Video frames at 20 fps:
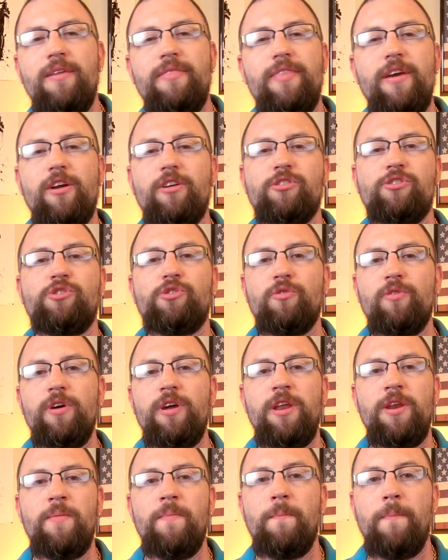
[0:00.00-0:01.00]
They are
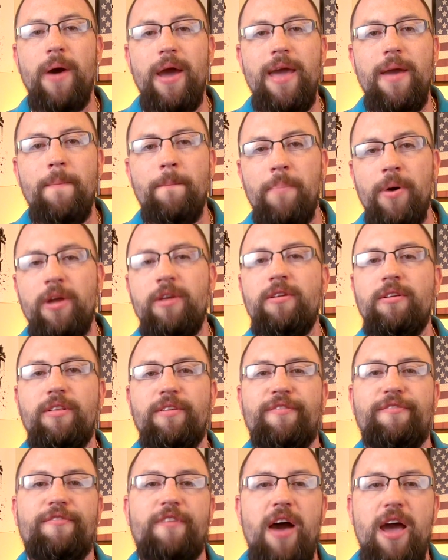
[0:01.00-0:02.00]
joined by a bundle
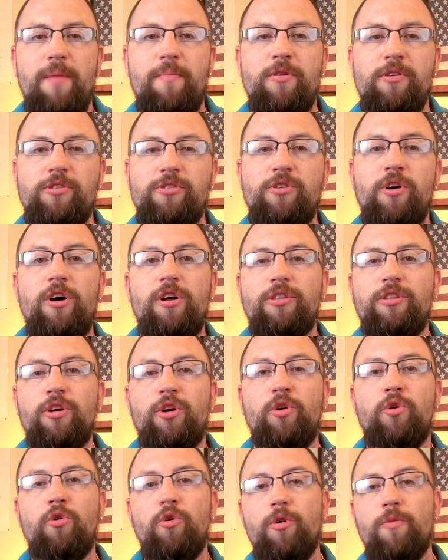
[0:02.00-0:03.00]
of fibers called the
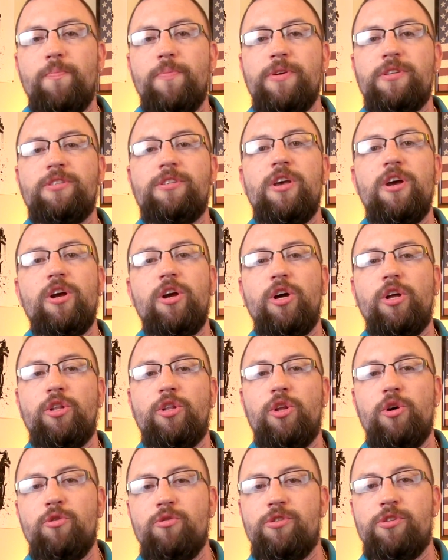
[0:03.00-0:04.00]
corpus
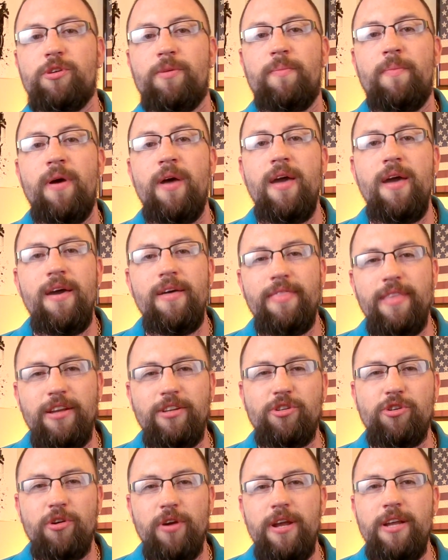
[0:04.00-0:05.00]
callosum
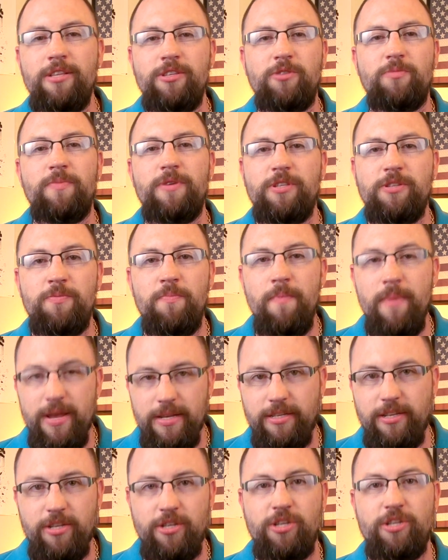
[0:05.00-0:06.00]
that transmits
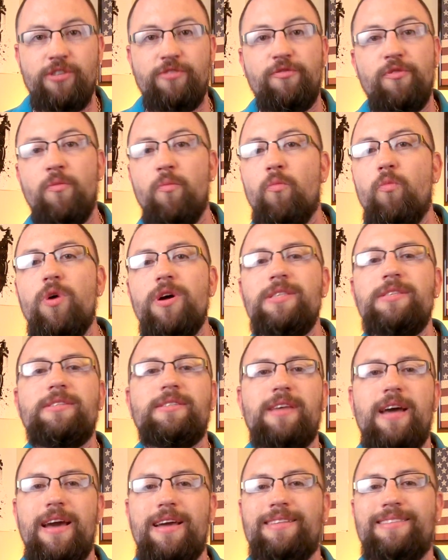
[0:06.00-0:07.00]
messages from one
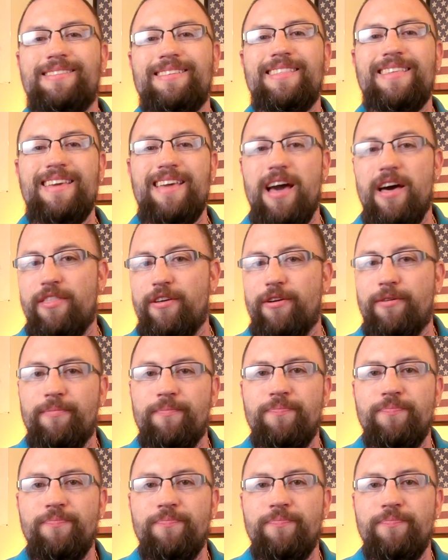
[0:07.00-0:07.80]
side to the other.